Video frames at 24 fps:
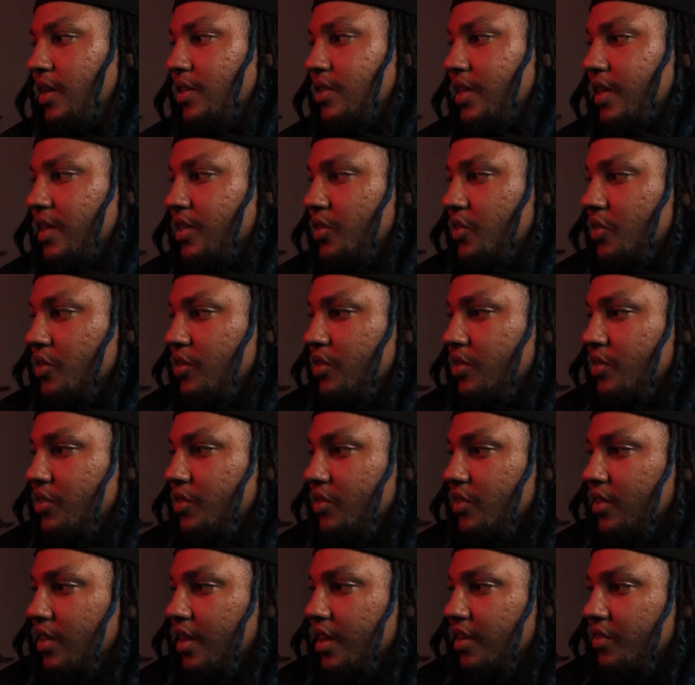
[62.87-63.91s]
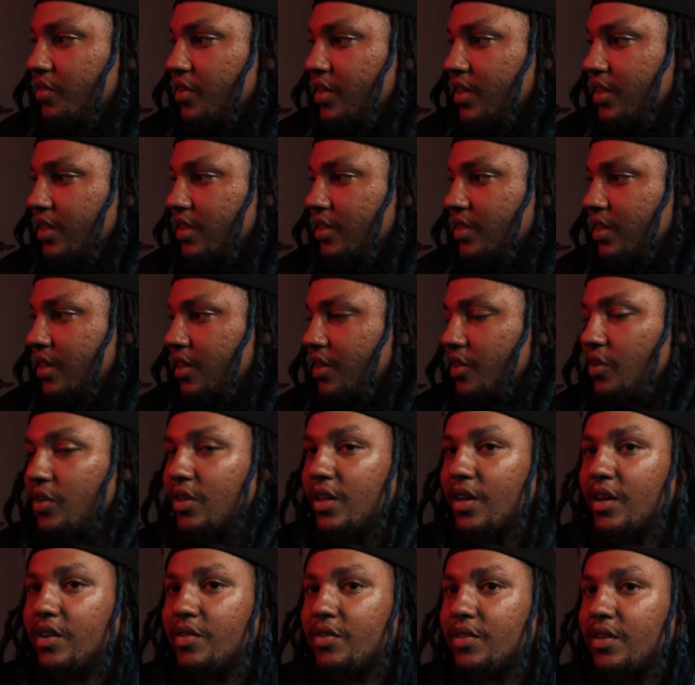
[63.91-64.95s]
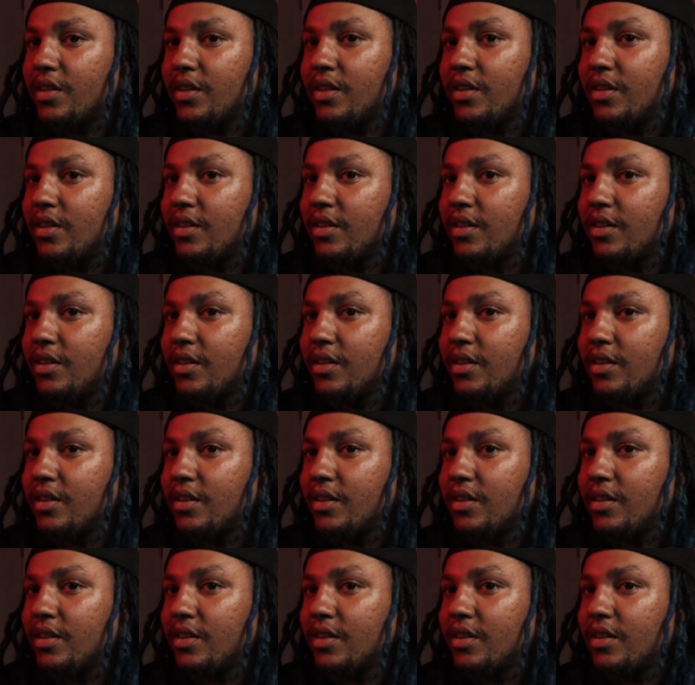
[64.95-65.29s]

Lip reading: It's like as soon as you left, he could tell you left.